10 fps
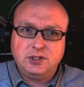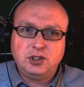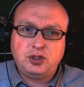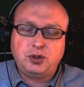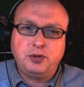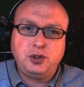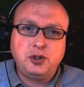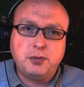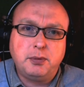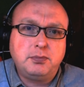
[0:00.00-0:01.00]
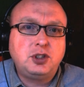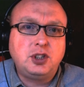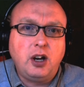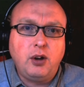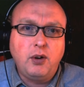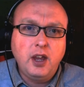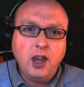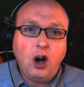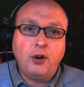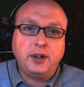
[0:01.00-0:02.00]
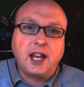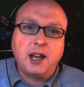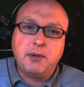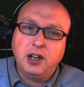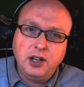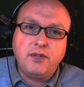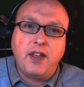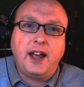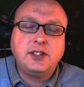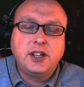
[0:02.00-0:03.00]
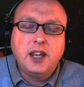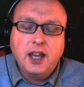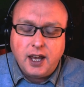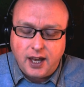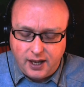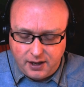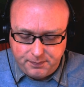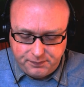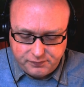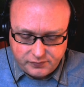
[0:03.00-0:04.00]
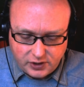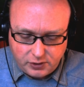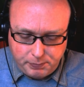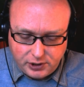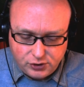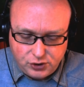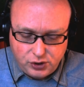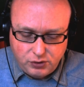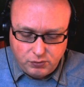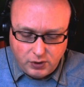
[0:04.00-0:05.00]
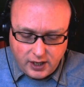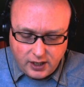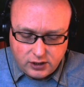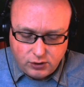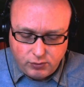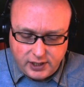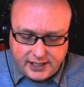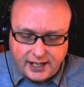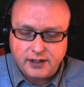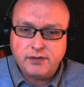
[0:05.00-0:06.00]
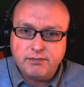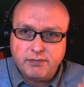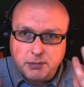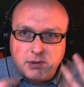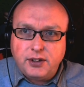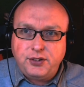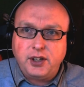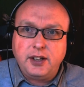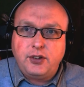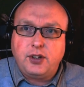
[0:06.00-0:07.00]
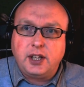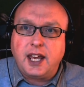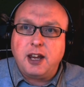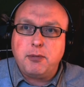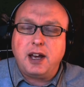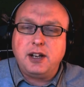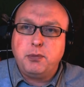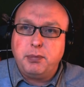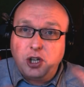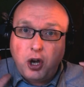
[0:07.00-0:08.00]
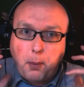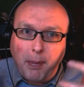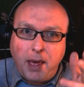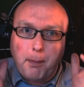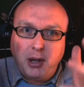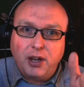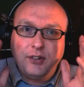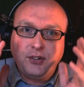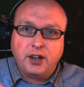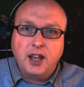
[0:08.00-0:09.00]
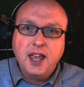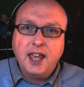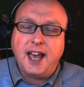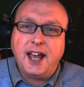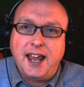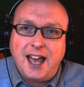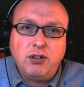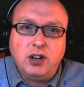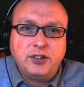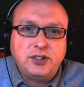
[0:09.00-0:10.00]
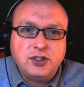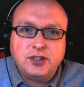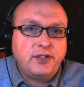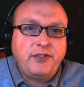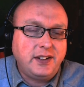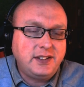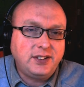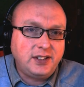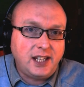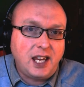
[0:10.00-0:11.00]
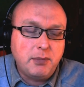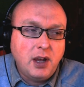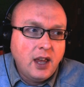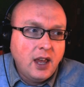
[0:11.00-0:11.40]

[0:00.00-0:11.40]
sort of shoot 'em up style horror game. I love that because you really get immersed into the game and you become that person. And Outlast is just a fantastic game.